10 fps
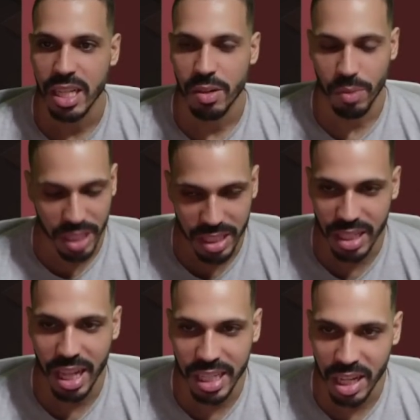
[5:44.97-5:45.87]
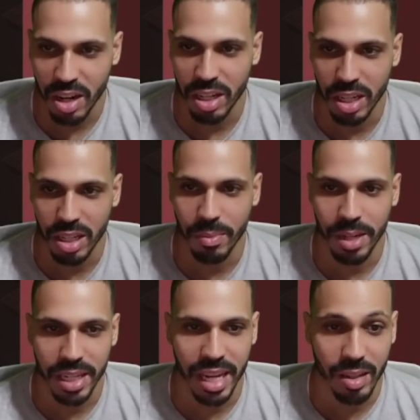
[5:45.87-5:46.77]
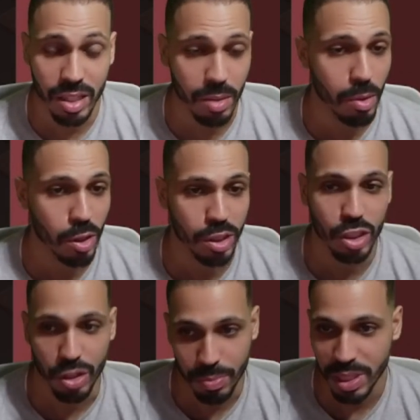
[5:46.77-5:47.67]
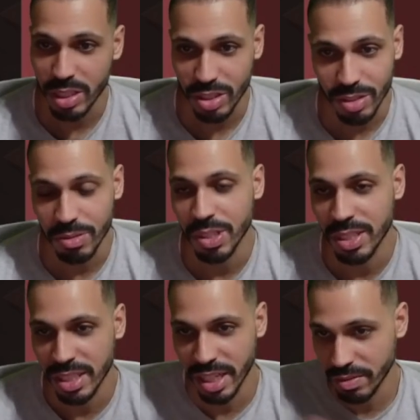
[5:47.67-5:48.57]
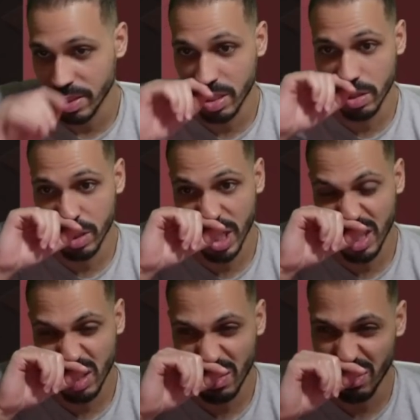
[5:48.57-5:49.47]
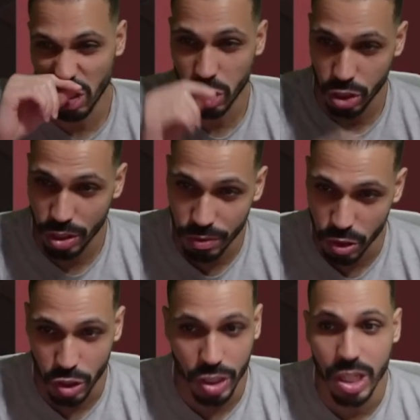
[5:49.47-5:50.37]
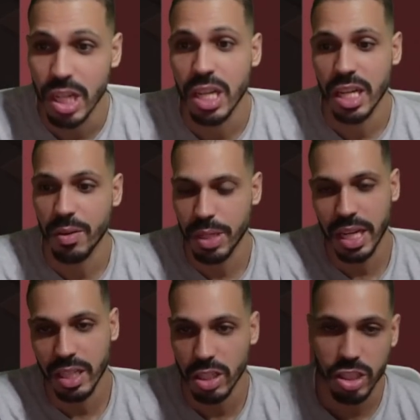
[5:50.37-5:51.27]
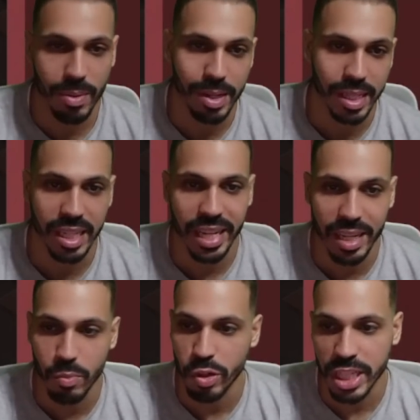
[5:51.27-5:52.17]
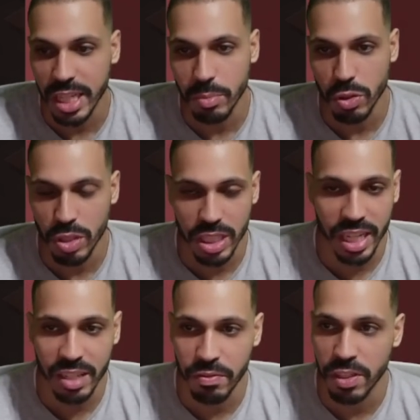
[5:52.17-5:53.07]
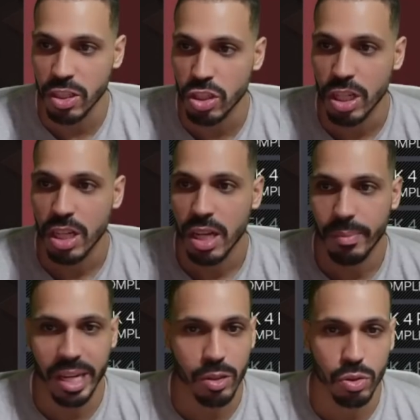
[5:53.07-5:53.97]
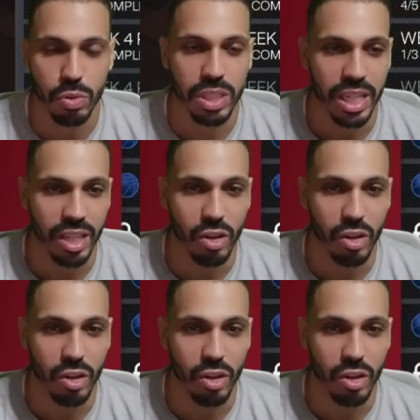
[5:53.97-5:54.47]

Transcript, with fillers: We need to lock in on unlimited. Now that I'm on European servers, life is gonna change for sure, for sure. And we got clutch time online, eight more games. So this I could finish. I'm not gonna do it today though.